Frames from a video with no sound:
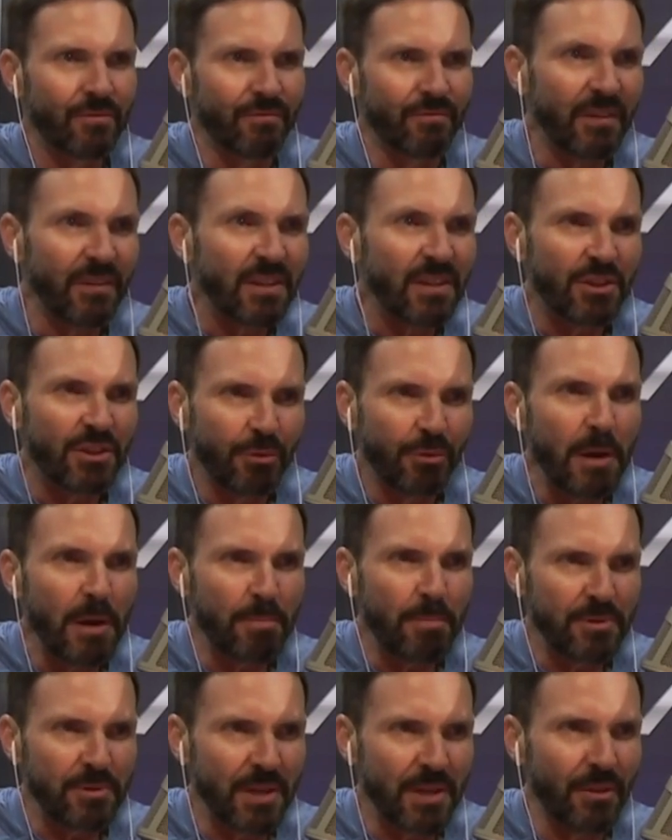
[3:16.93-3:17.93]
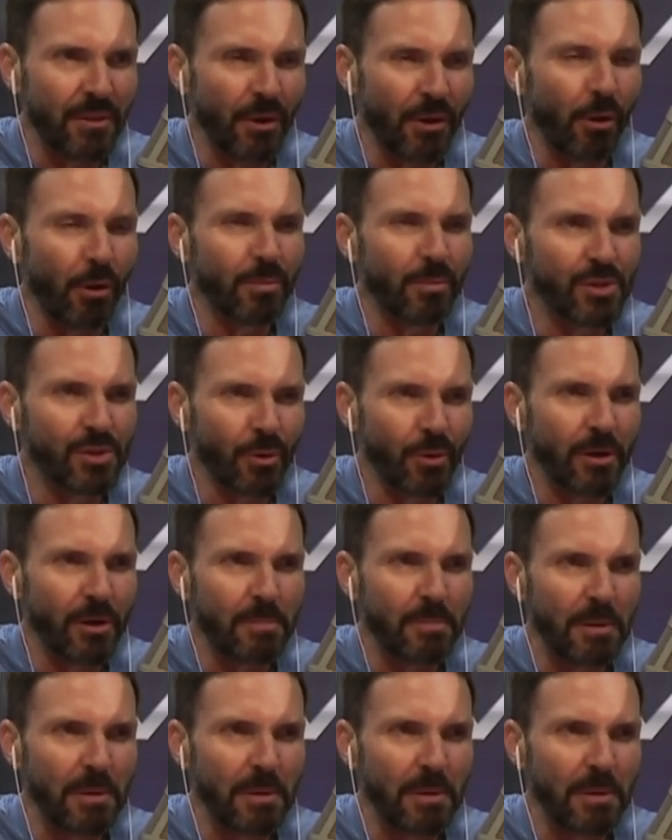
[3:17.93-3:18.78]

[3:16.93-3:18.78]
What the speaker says: 53%, though, a majority of